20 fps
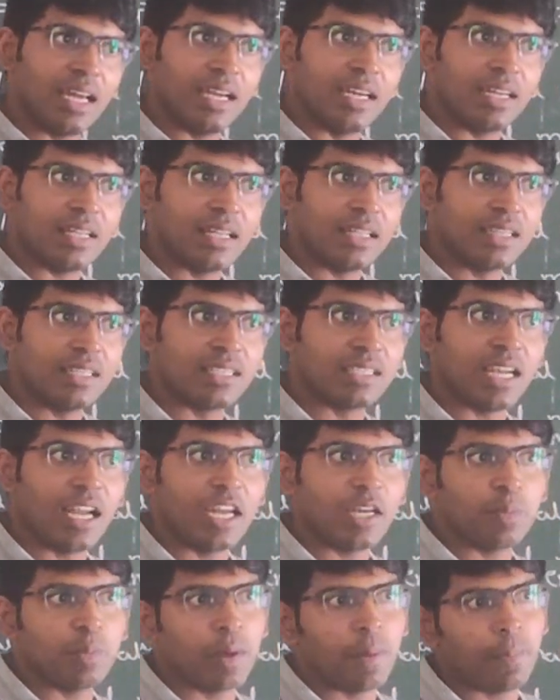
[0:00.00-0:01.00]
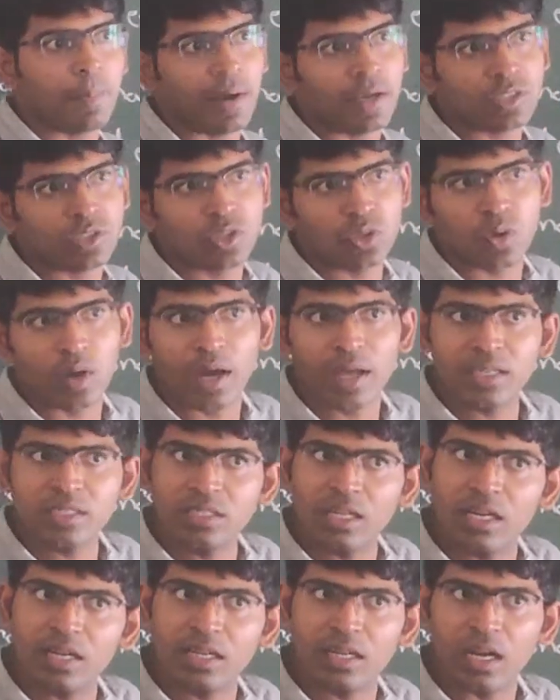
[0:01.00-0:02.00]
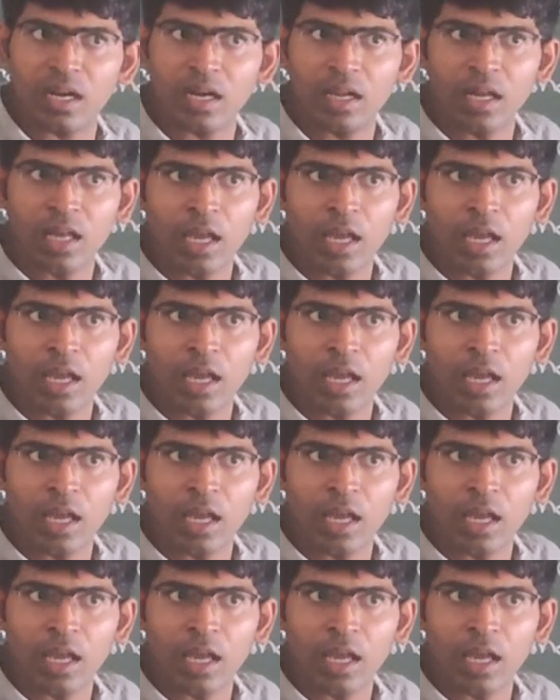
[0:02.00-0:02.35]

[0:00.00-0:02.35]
light may pass through horizontal,